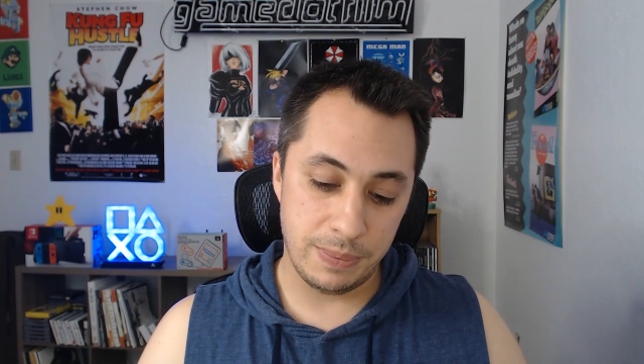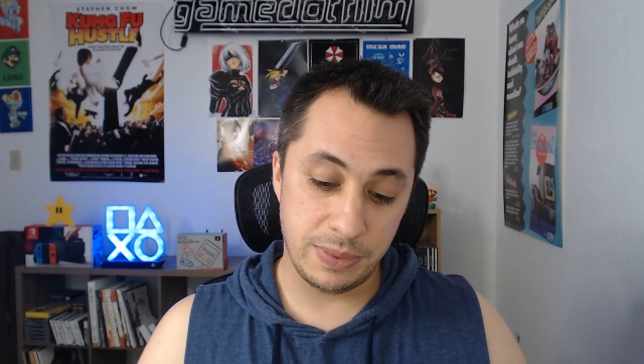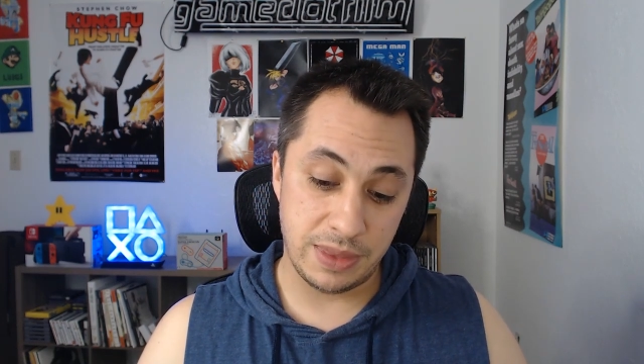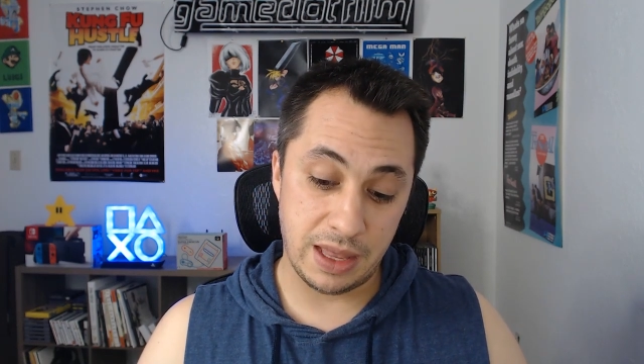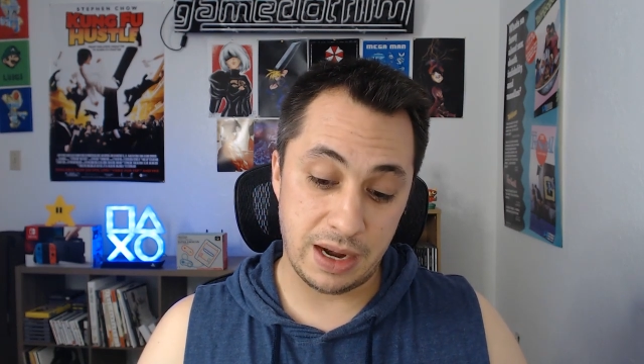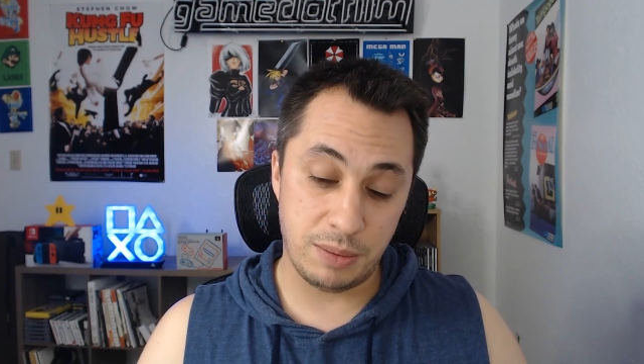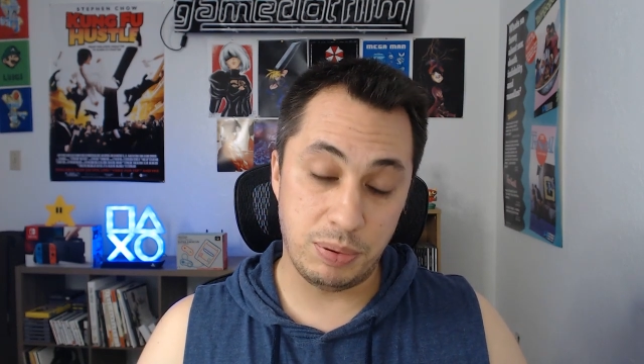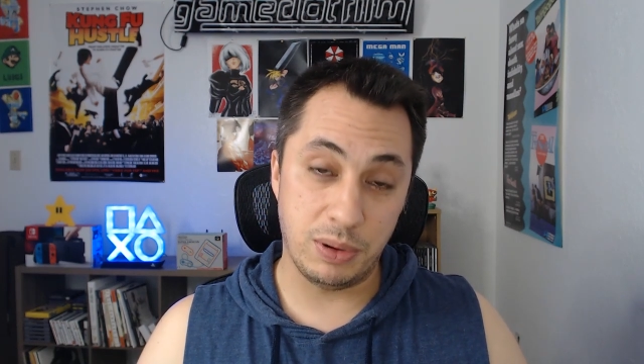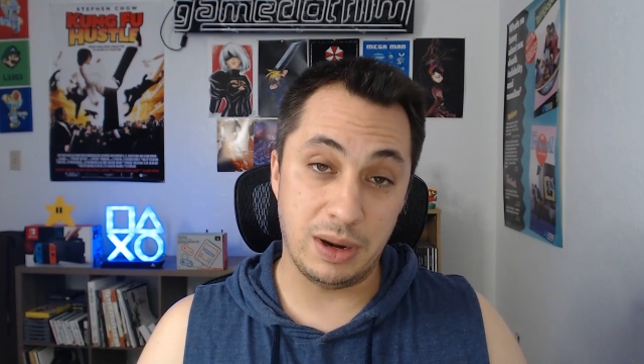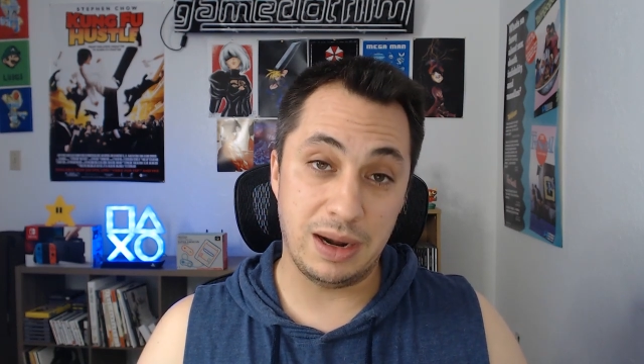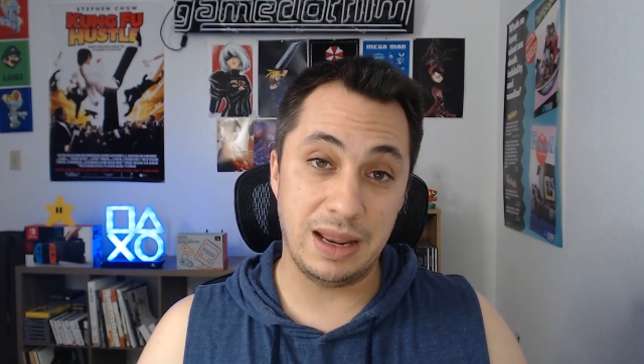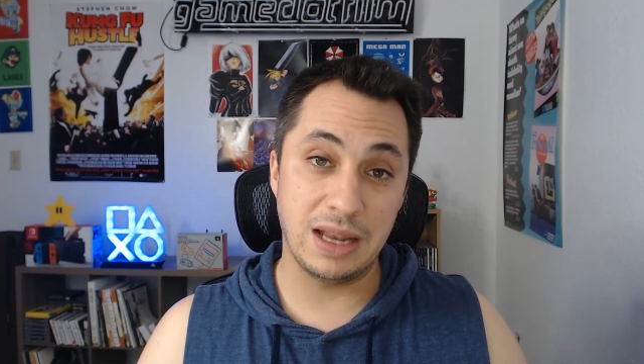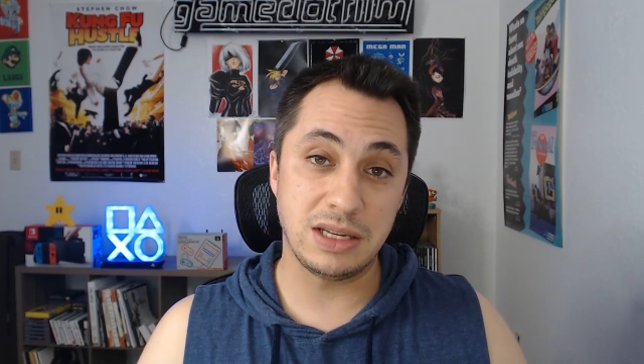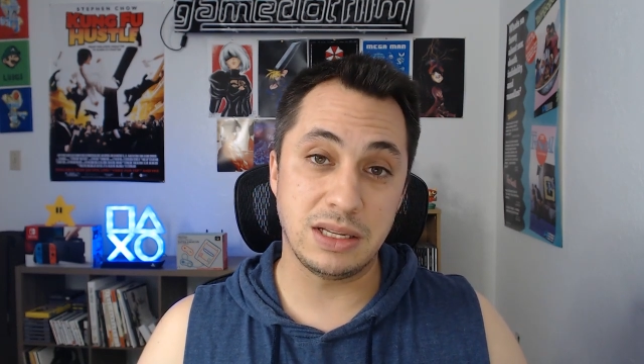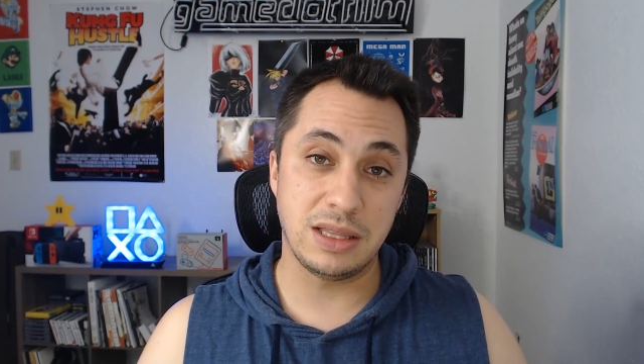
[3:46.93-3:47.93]
That had put an
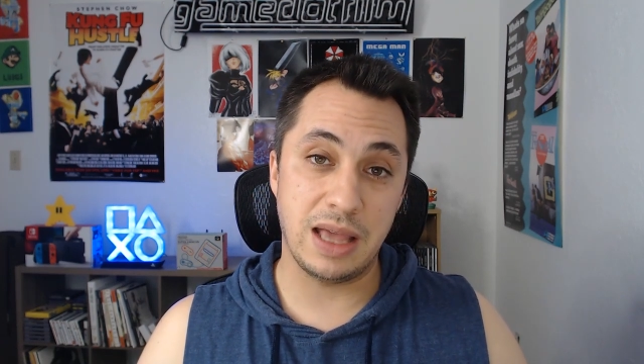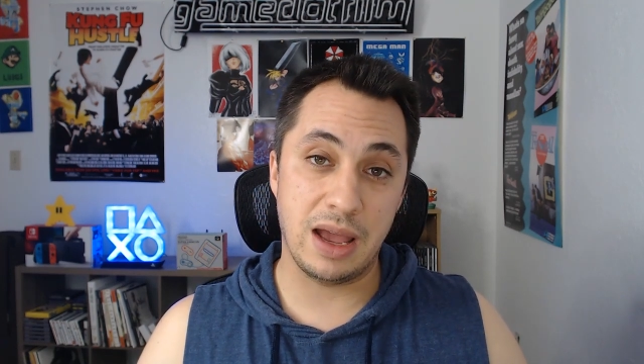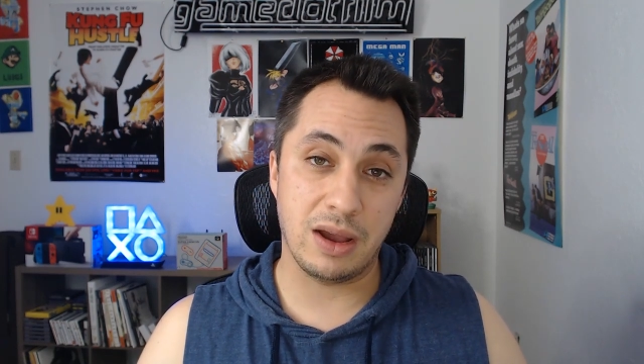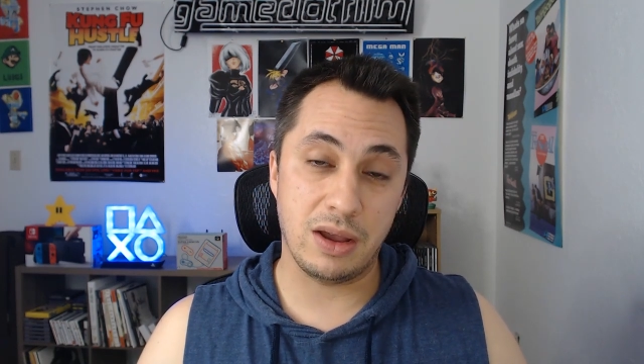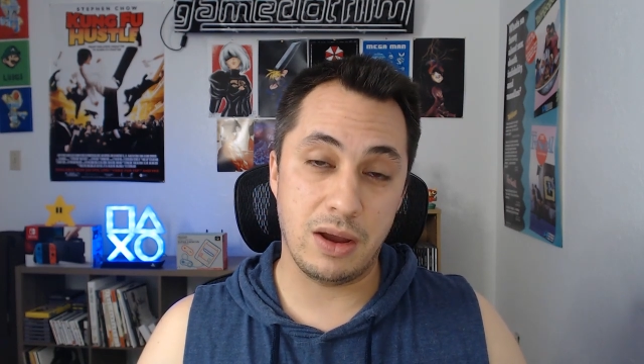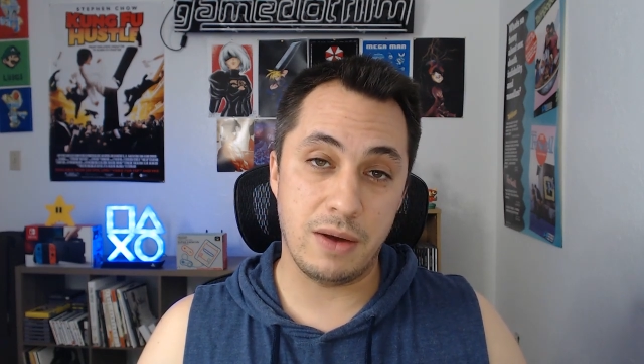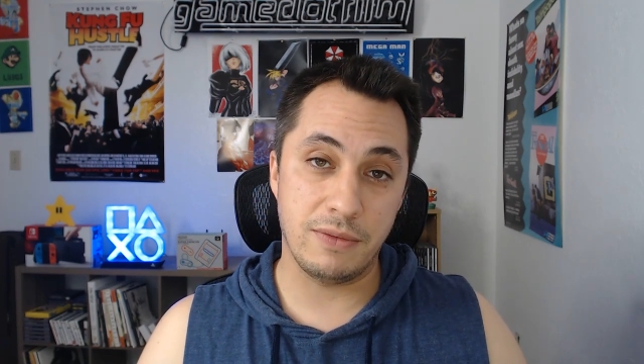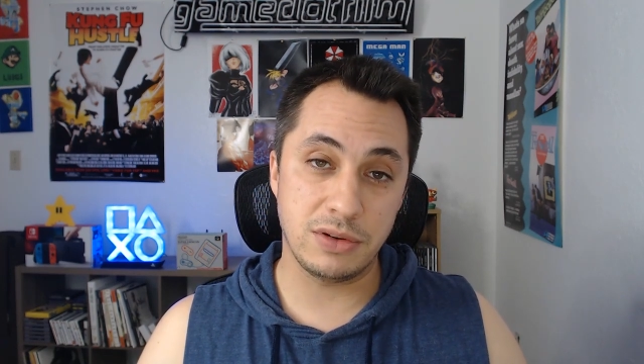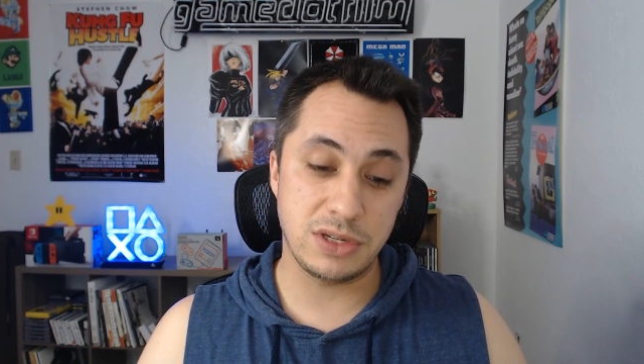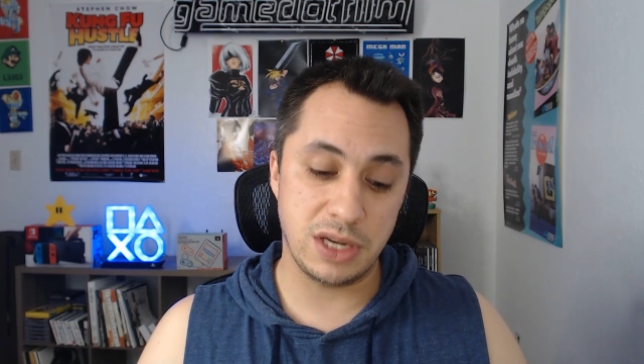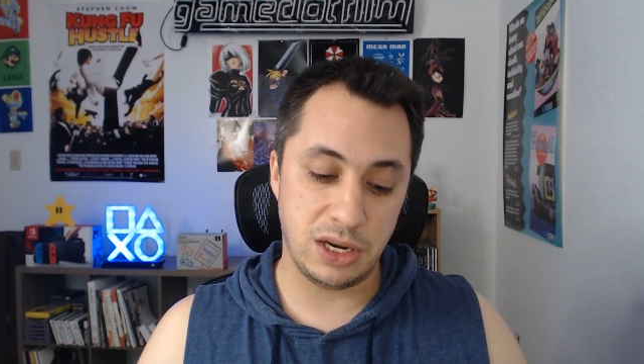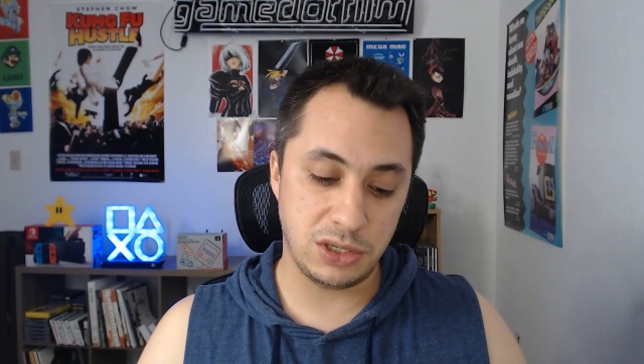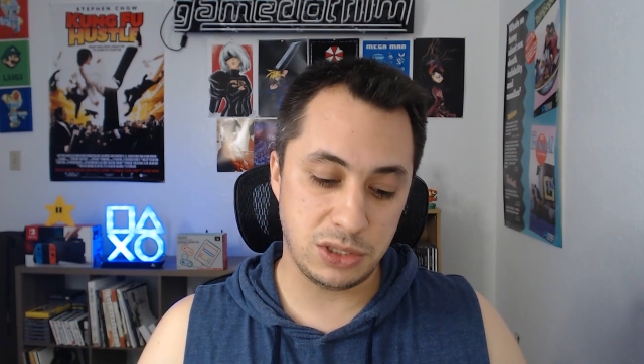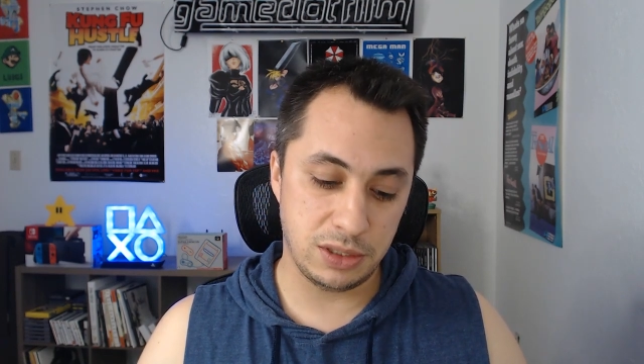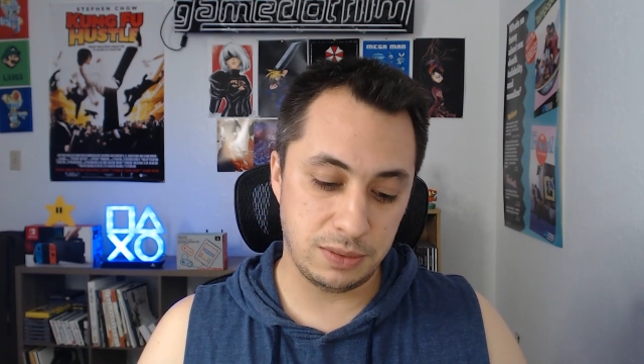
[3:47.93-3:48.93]
end to that
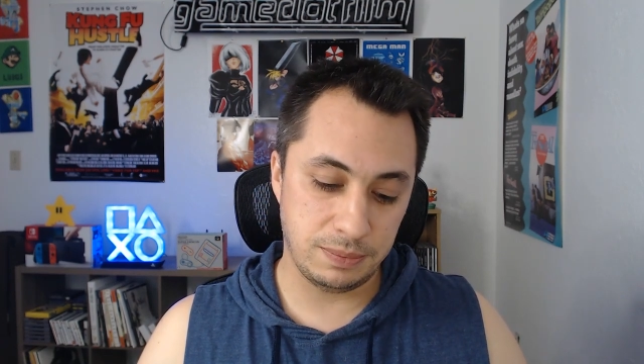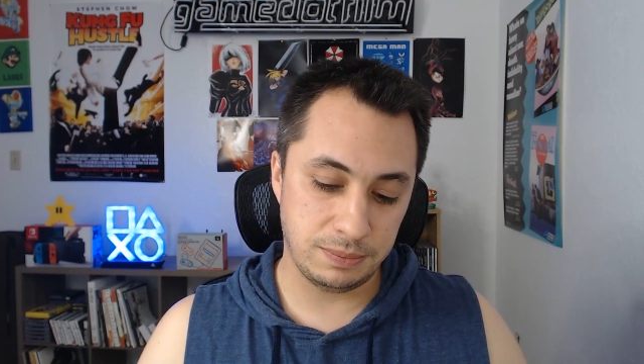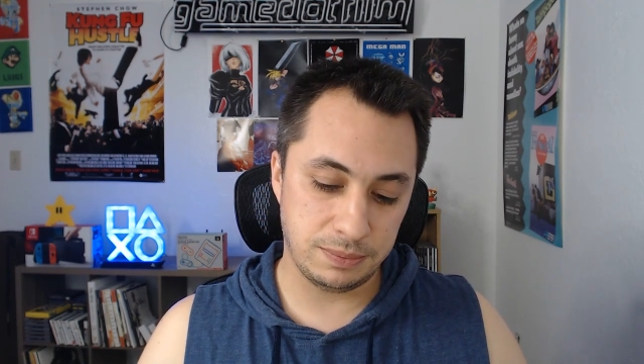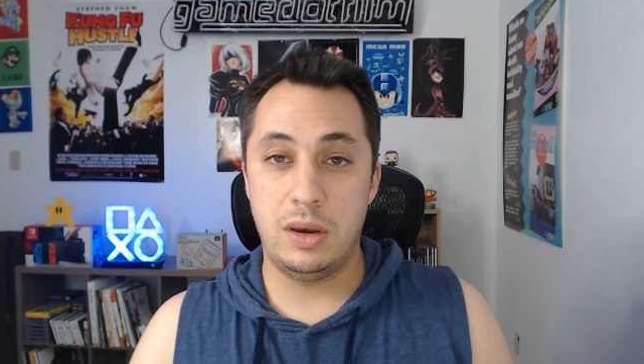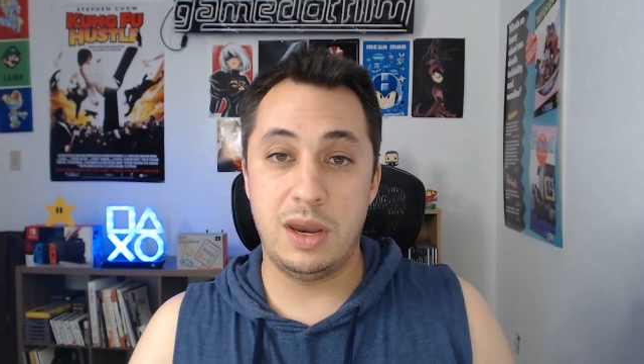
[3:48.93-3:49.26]
conversation.